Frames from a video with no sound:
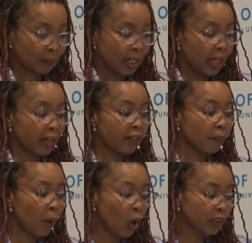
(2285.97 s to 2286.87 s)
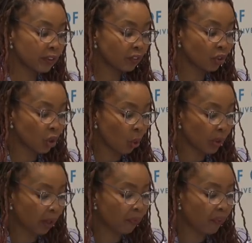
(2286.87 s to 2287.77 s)
It is important to note
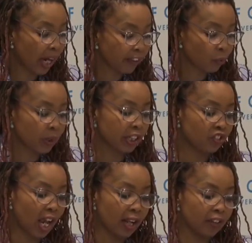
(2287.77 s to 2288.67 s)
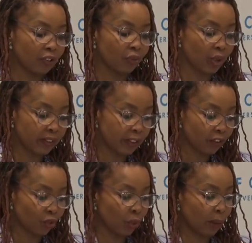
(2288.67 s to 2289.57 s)
that faced with the challenge of recent
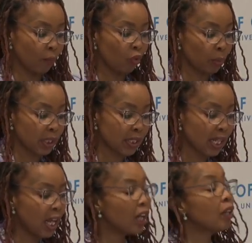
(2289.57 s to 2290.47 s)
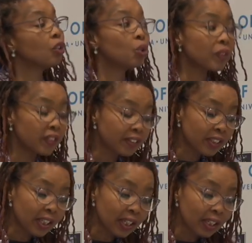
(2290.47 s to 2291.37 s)
student movements,
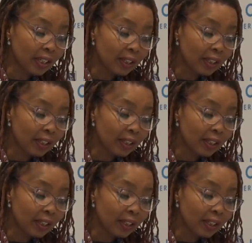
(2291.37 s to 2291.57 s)
UCT,